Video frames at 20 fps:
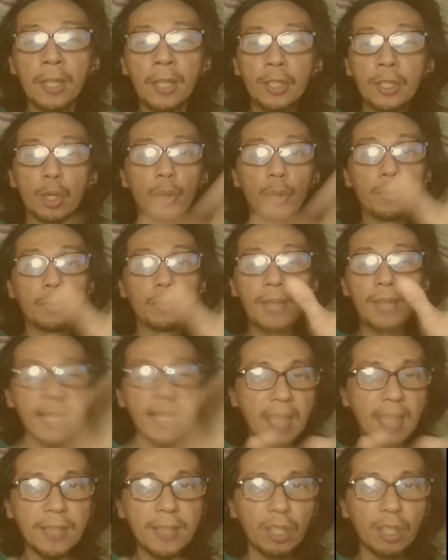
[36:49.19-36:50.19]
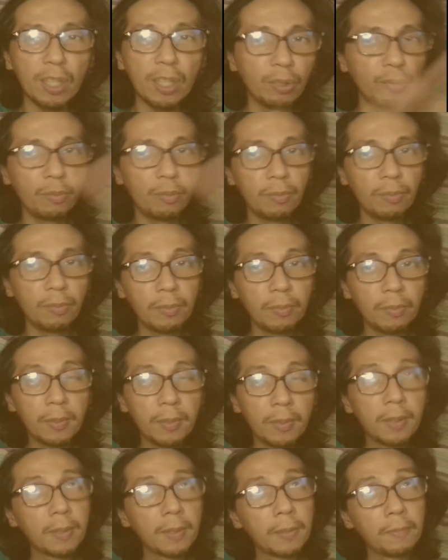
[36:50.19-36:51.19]
So next episode,
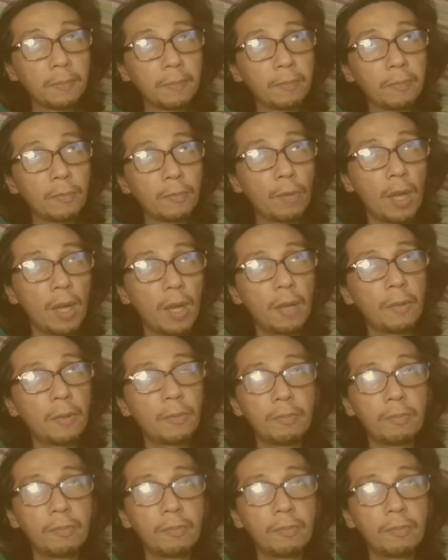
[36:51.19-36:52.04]
wow.